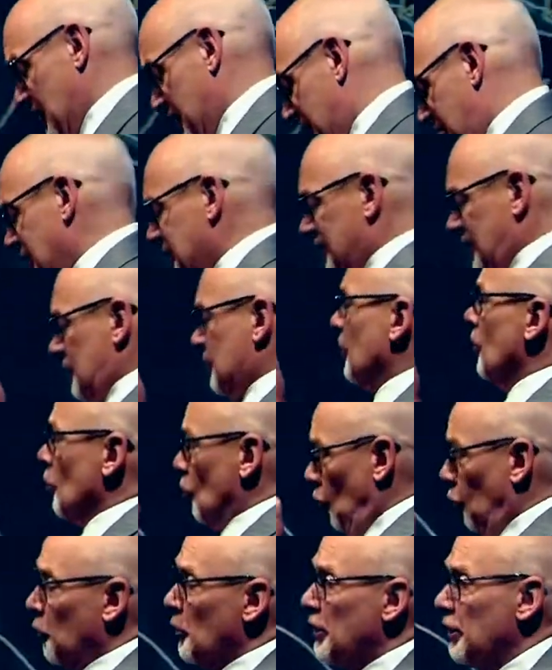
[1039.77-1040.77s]
This is
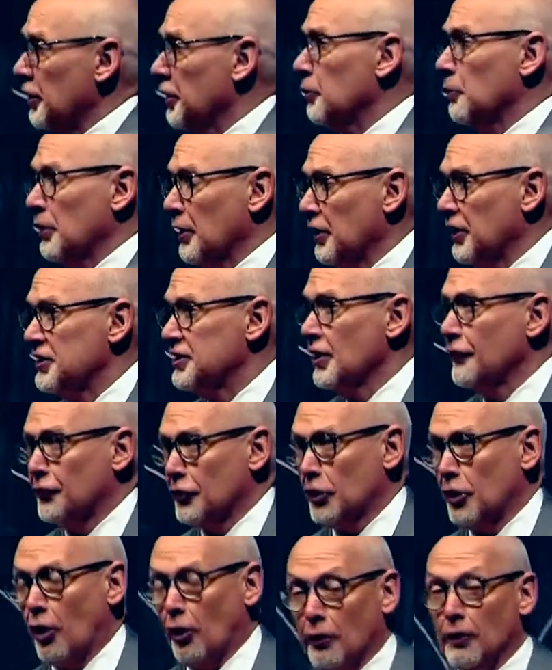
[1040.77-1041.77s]
really, really
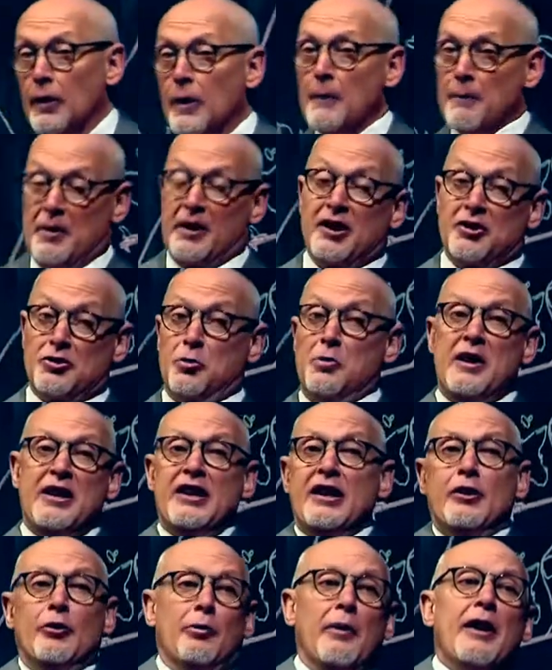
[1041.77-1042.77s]
difficult because we need
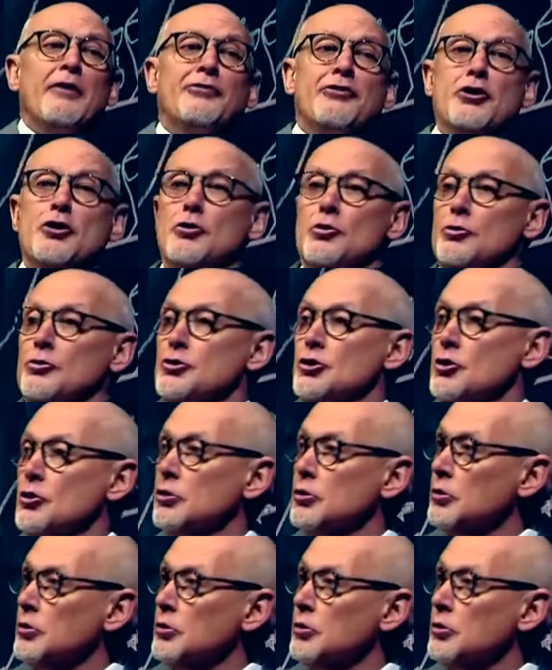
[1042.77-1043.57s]
a refuge.